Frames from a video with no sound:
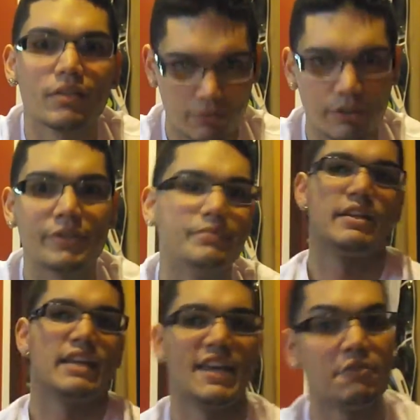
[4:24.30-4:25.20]
Good.
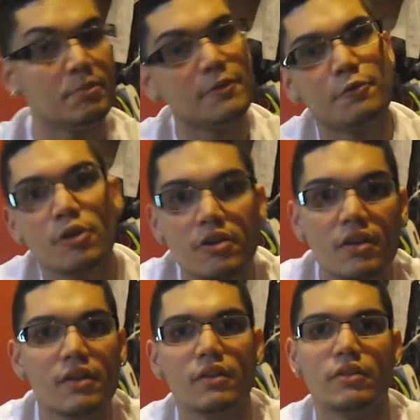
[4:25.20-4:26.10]
Even before
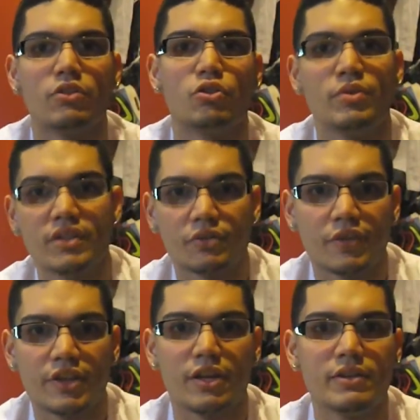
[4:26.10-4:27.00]
doing this
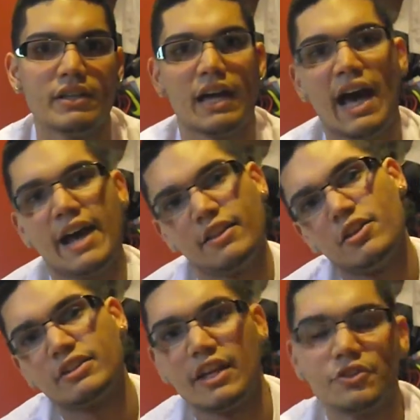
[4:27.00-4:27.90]
video. I
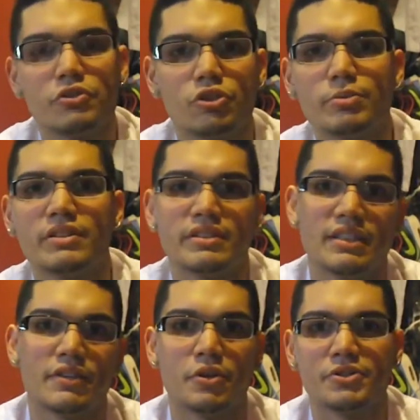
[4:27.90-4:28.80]
looked on YouTube to
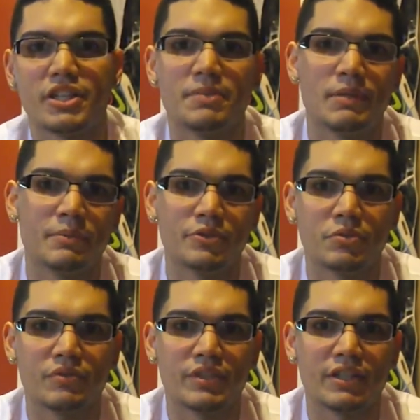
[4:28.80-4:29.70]
see if there was other people
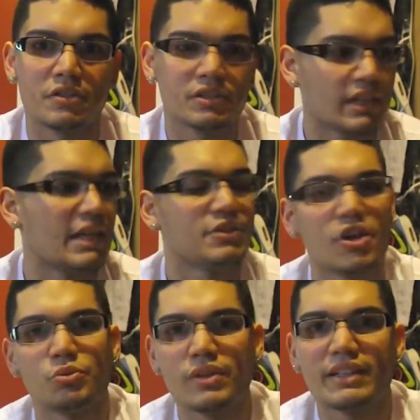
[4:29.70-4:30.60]
doing videos, and I saw
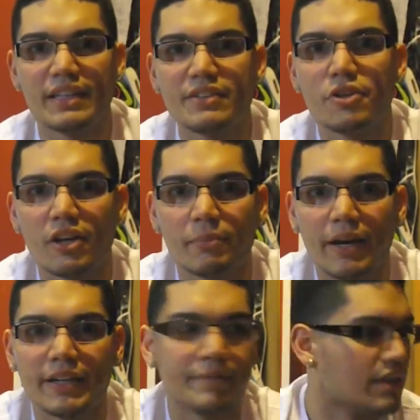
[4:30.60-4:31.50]
this one kid talk
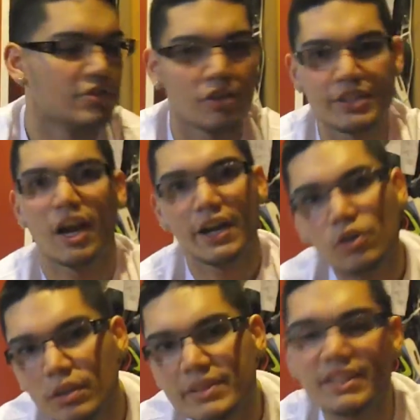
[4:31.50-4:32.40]
about it. So I was like, alright,
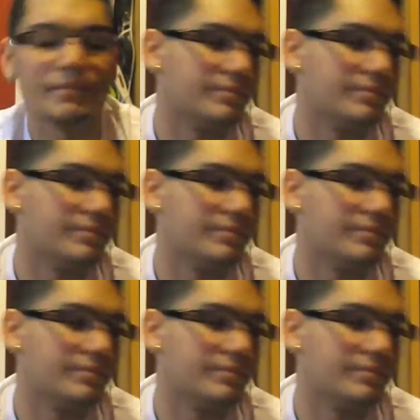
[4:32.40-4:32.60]
cool, let me see.